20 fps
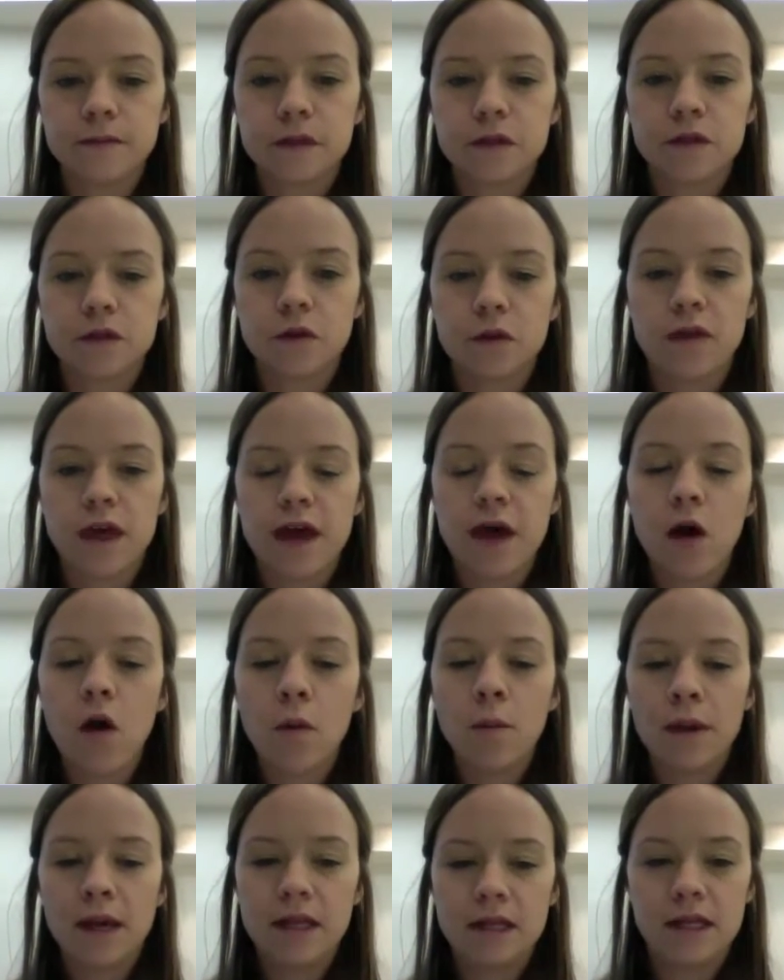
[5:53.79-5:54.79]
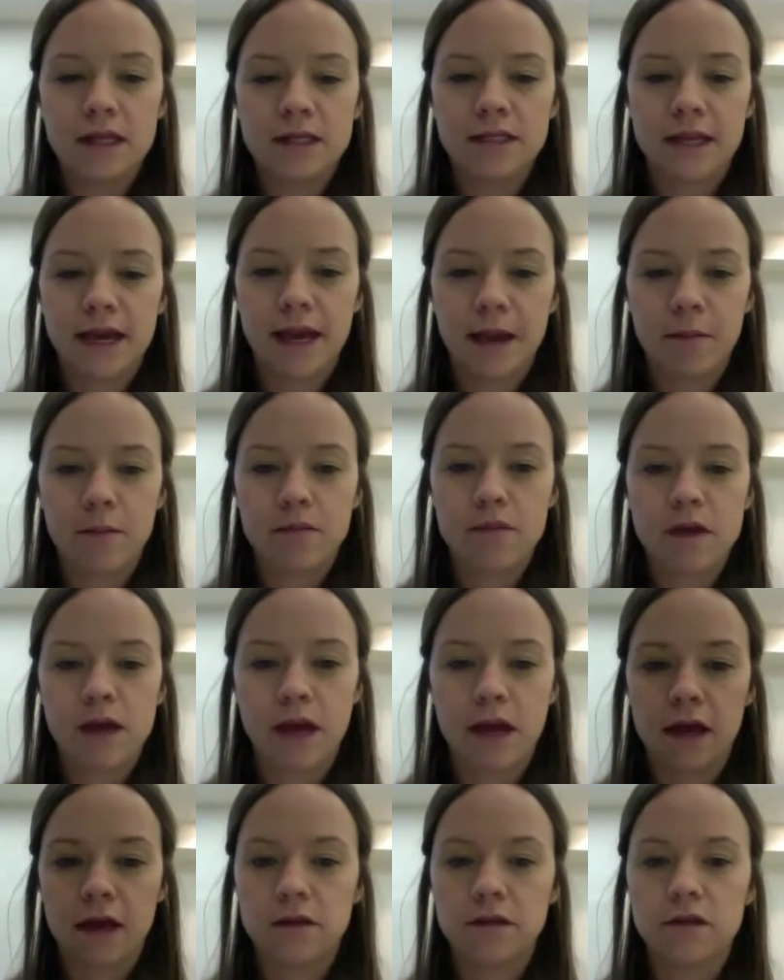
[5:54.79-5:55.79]
So they all mean the same
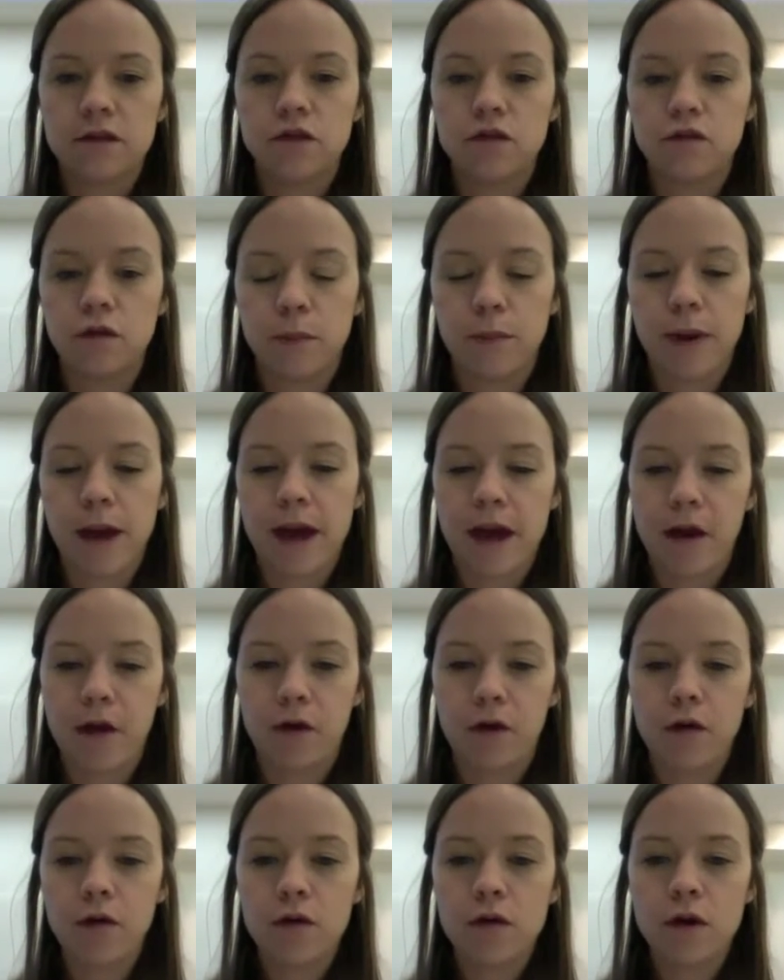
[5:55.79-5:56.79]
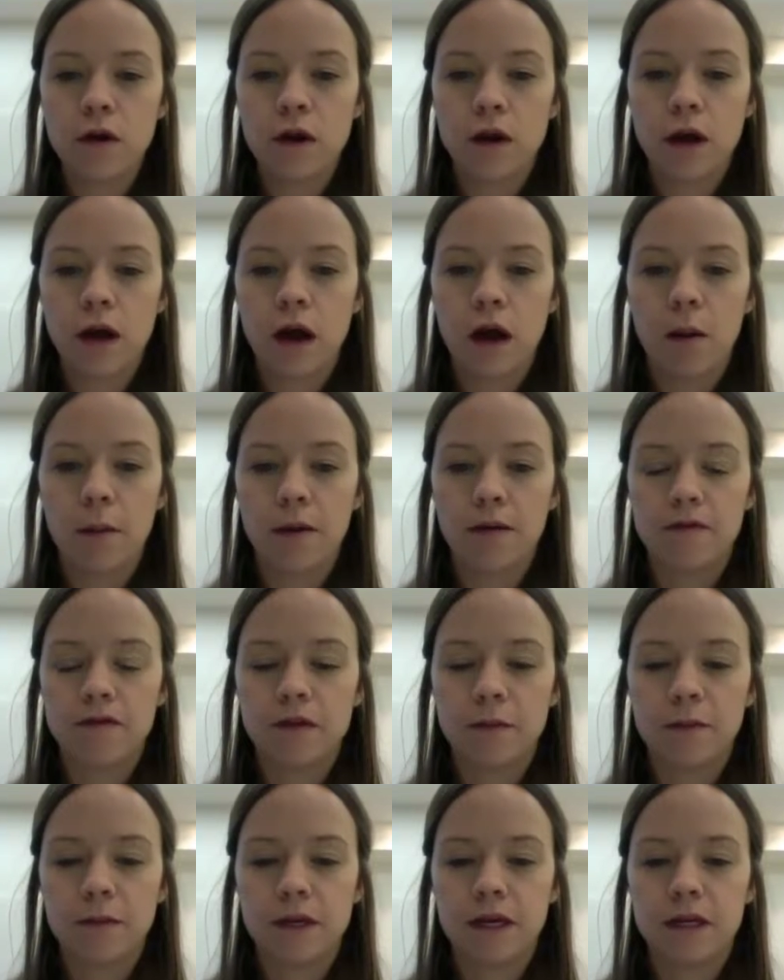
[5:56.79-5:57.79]
thing, to repair if
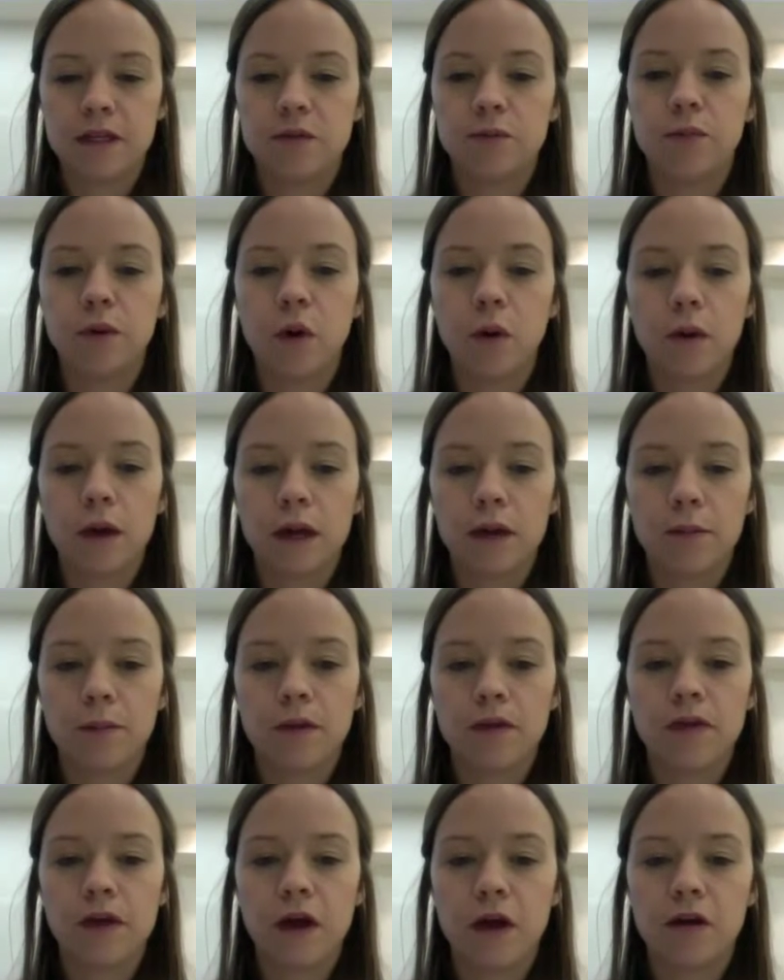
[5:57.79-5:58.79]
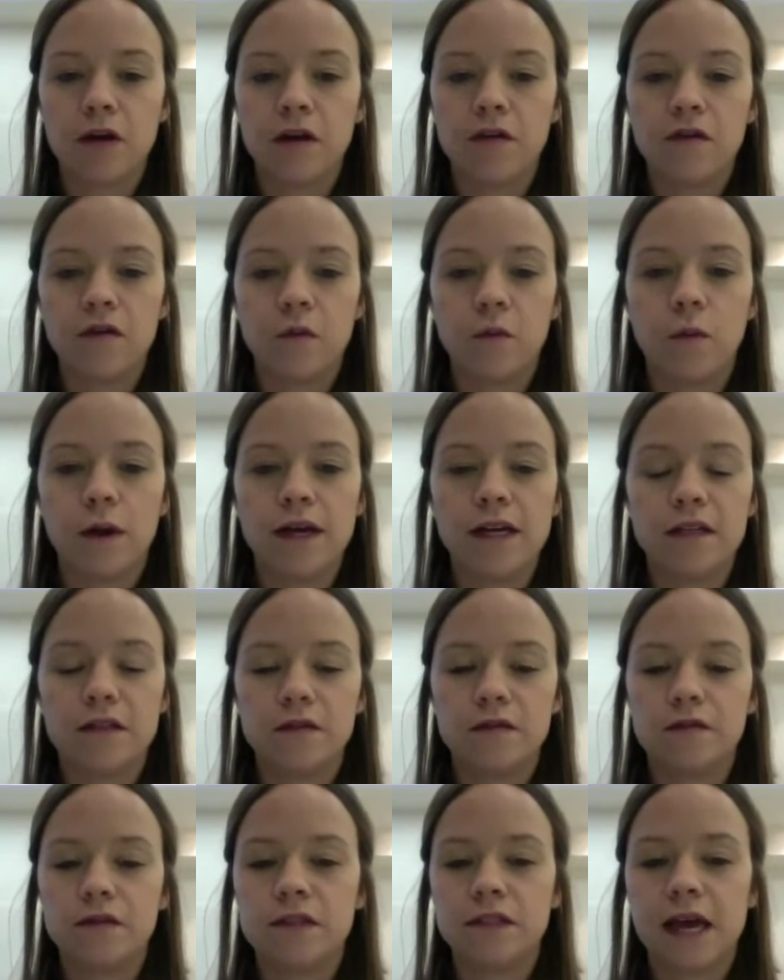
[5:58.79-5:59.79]
something is broken, but there are different ways
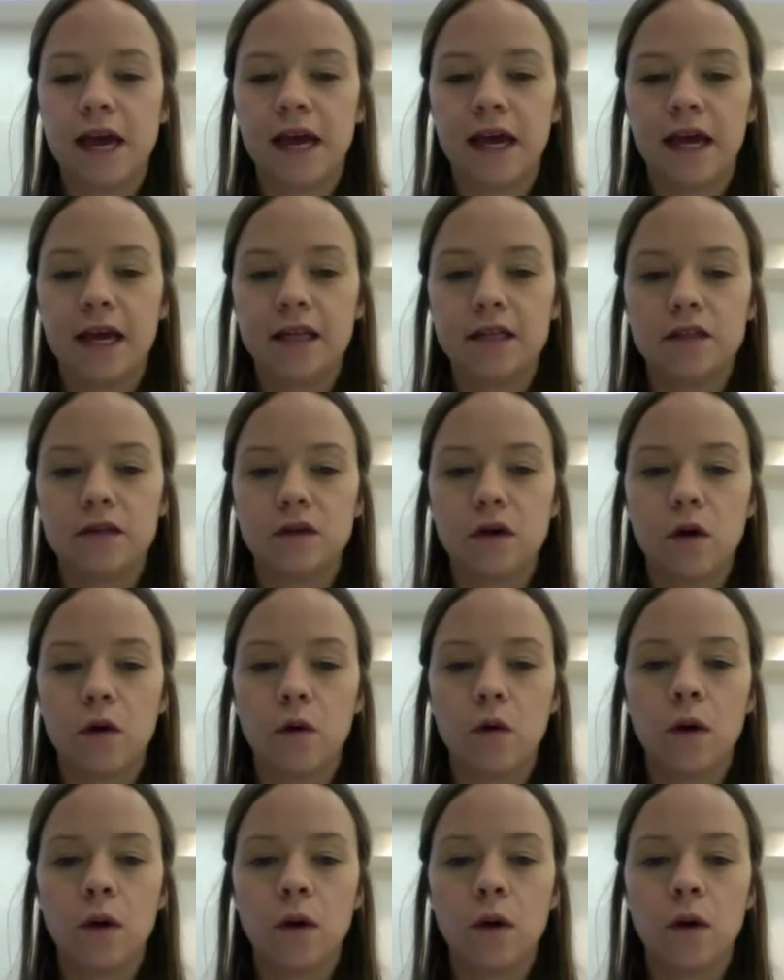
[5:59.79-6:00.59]
of saying it. So